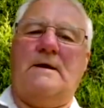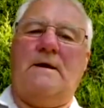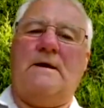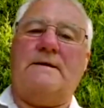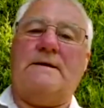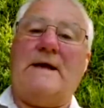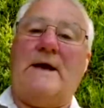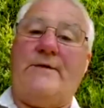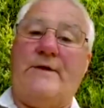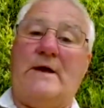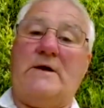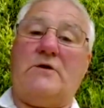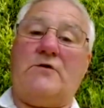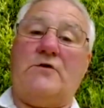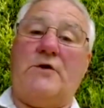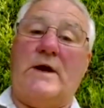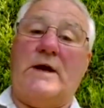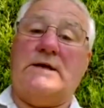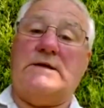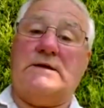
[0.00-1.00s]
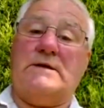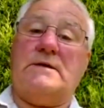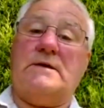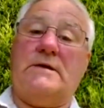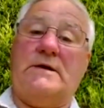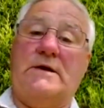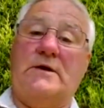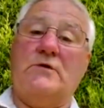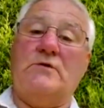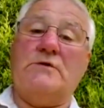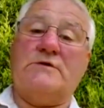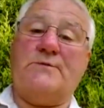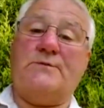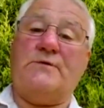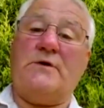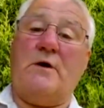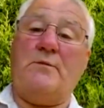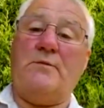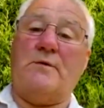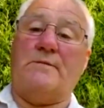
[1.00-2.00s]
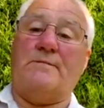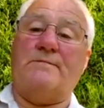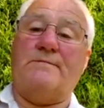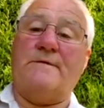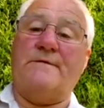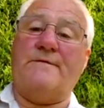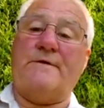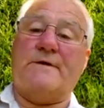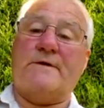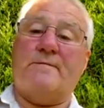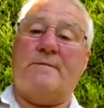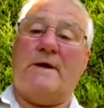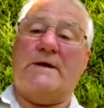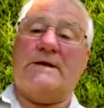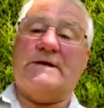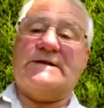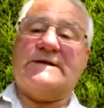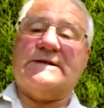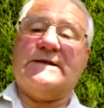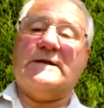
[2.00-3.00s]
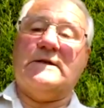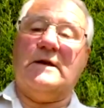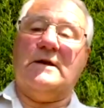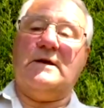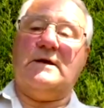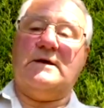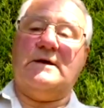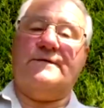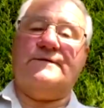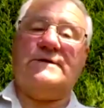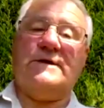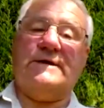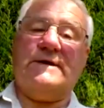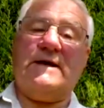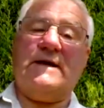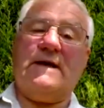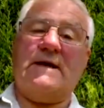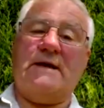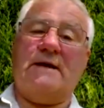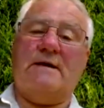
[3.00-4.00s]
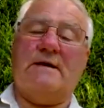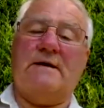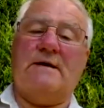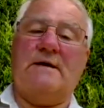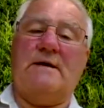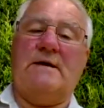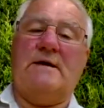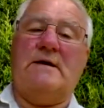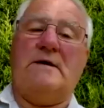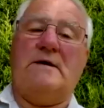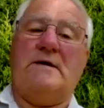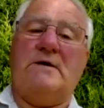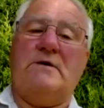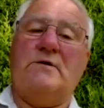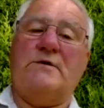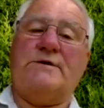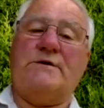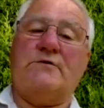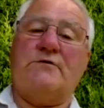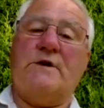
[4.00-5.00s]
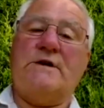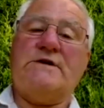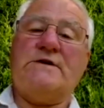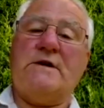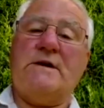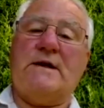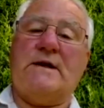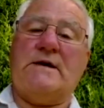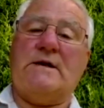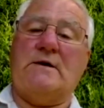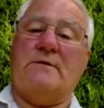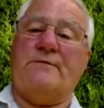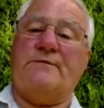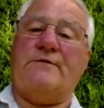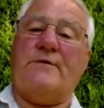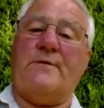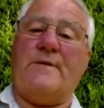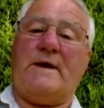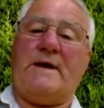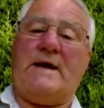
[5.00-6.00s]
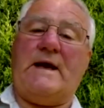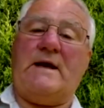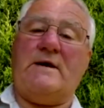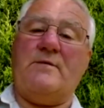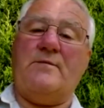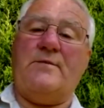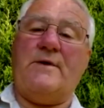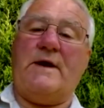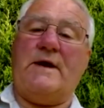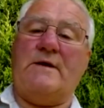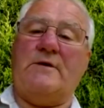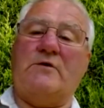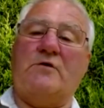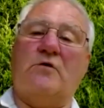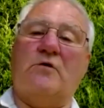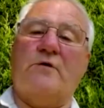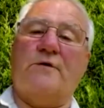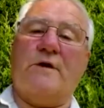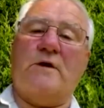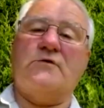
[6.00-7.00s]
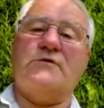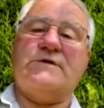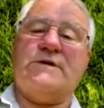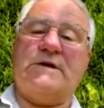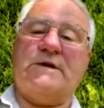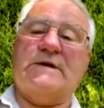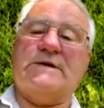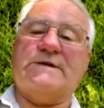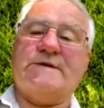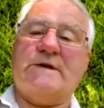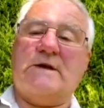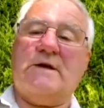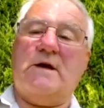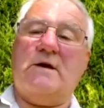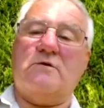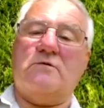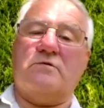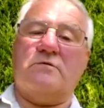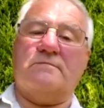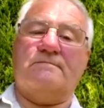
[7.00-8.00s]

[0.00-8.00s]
Now that created a huge problem for the many still alive today, who had originally come from the Caribbean all those years ago.